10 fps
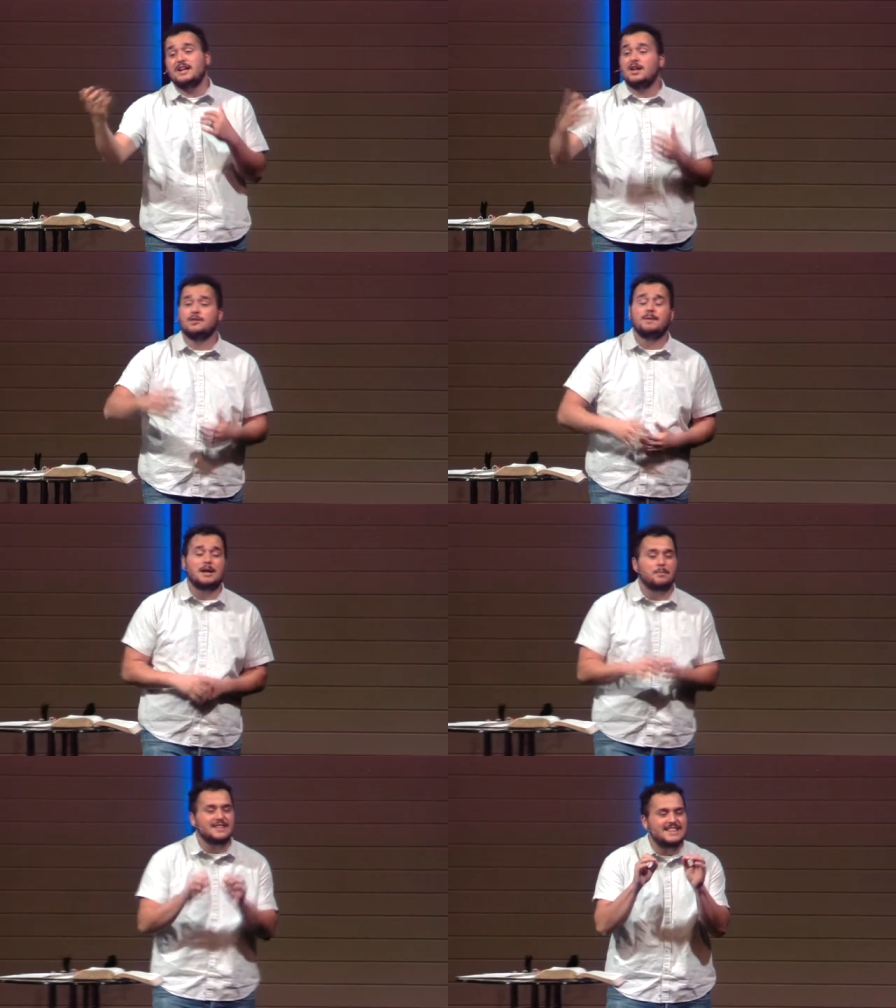another
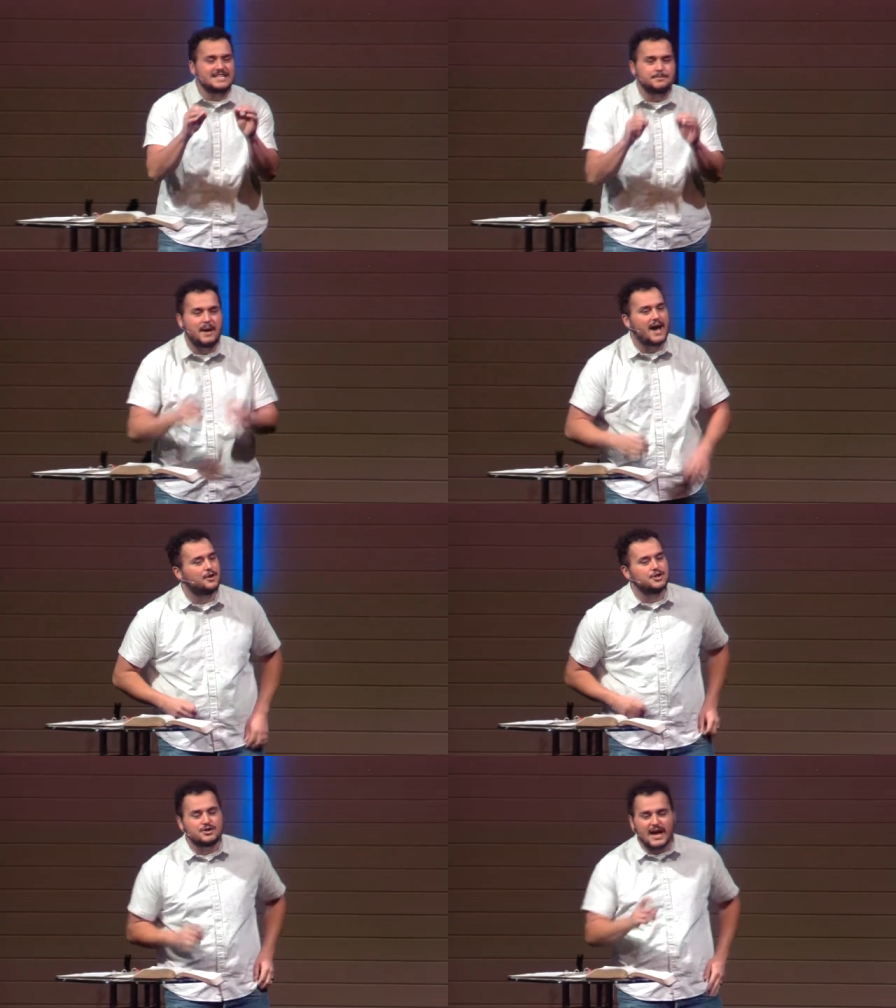battle, but this
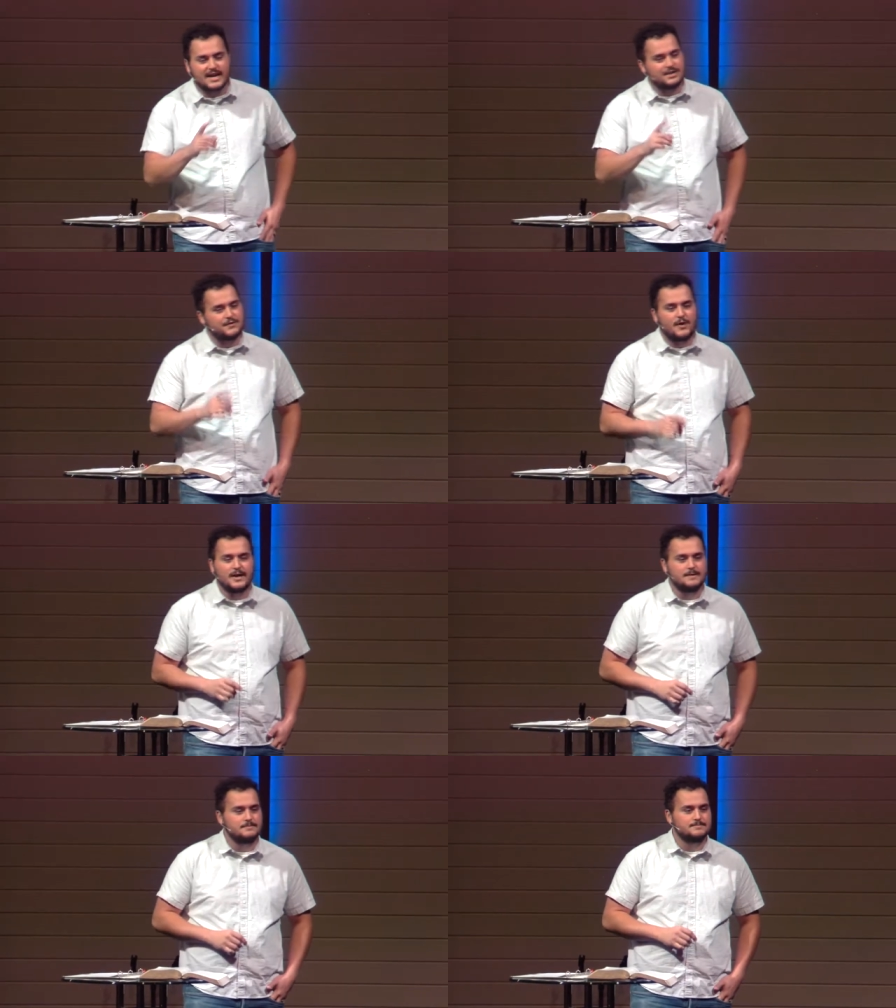battle you're not going to
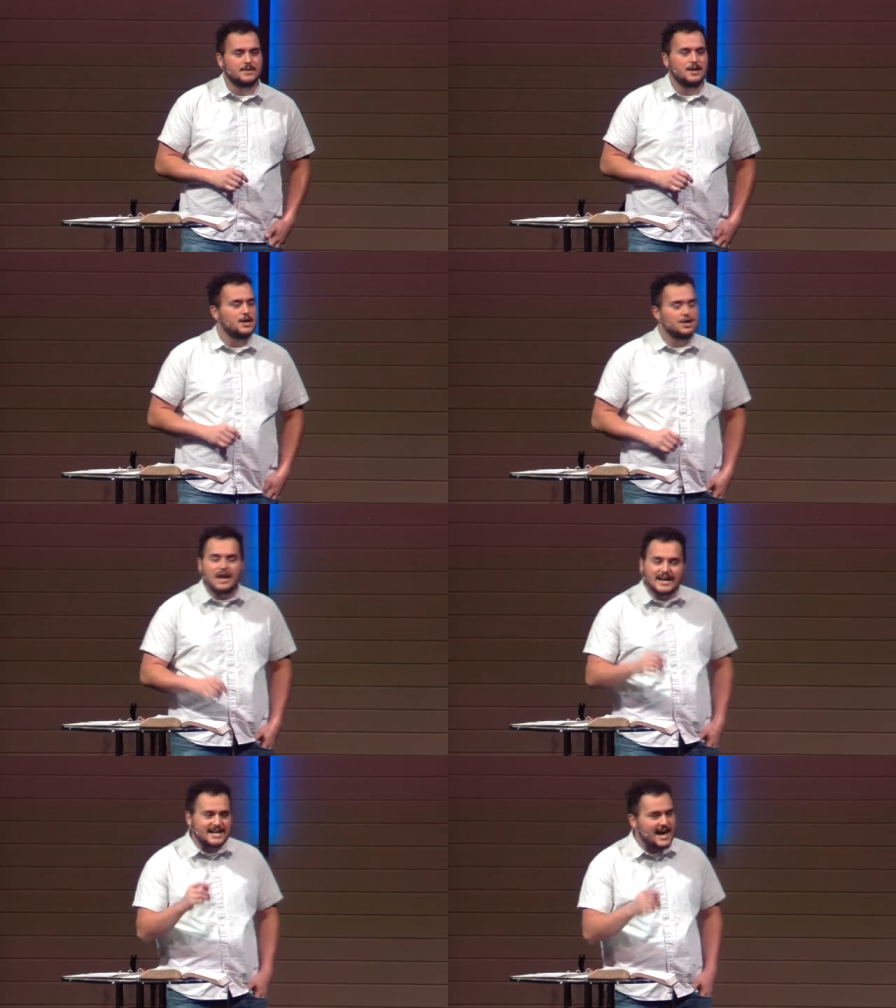fight. You're
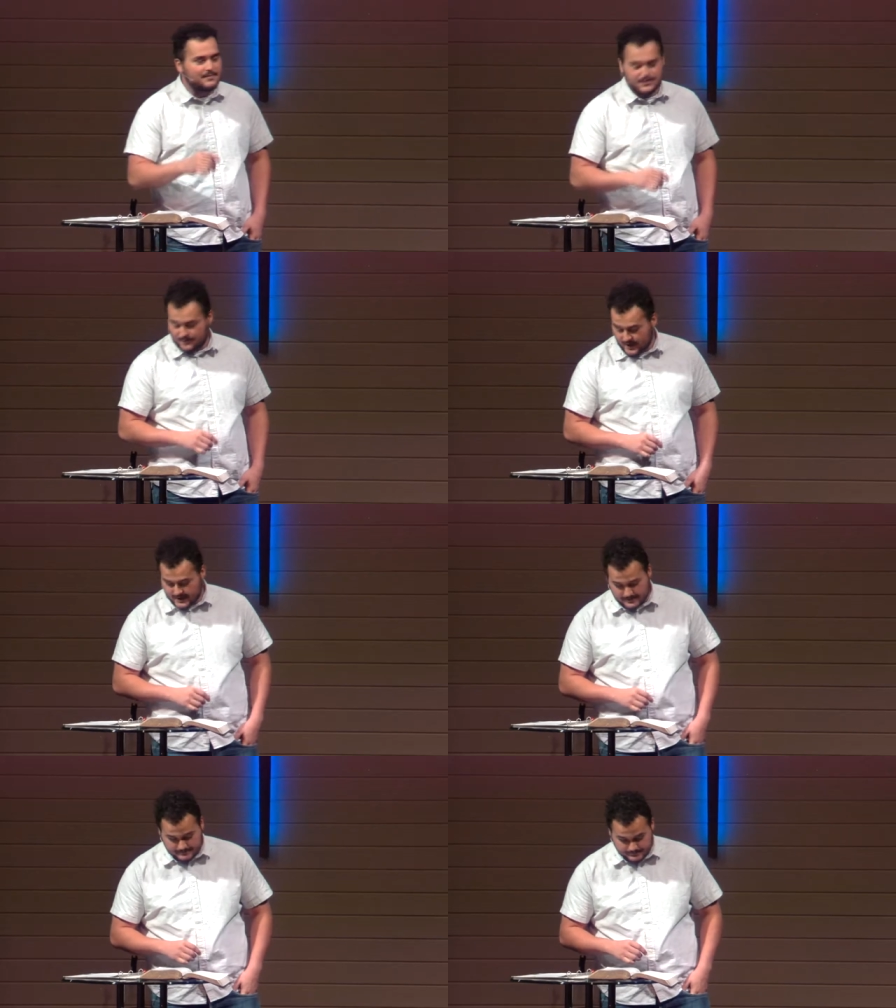not going to have to fight
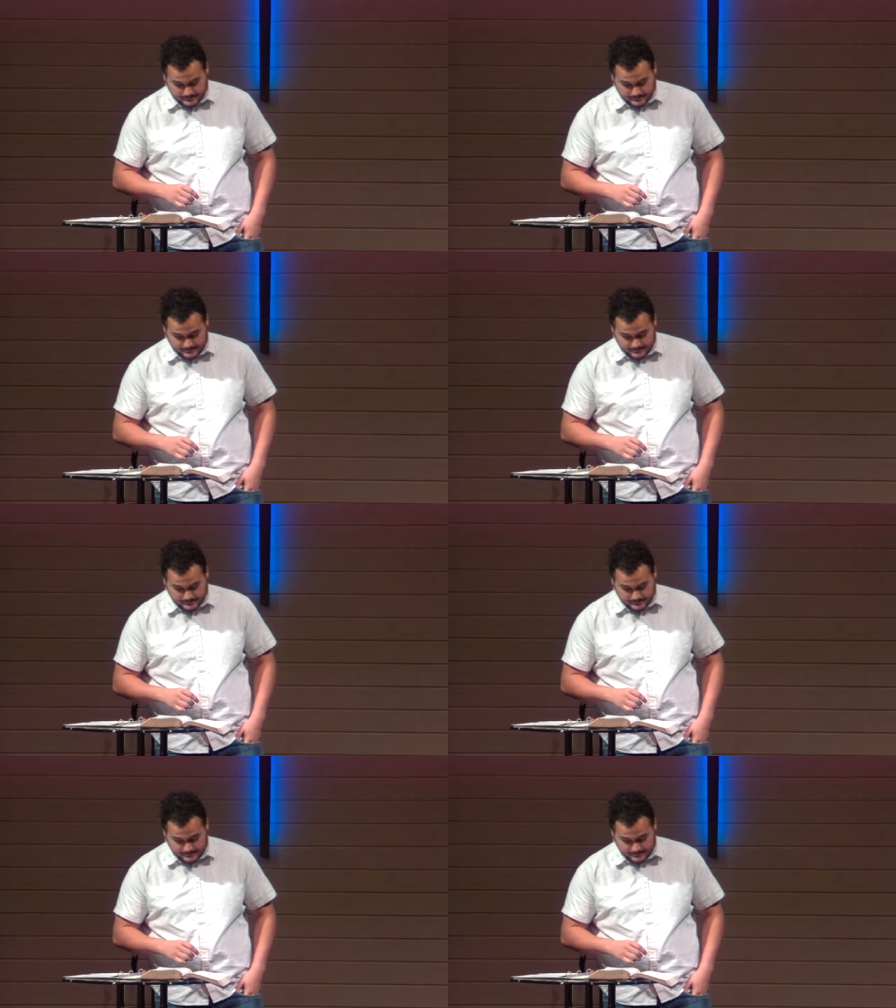it.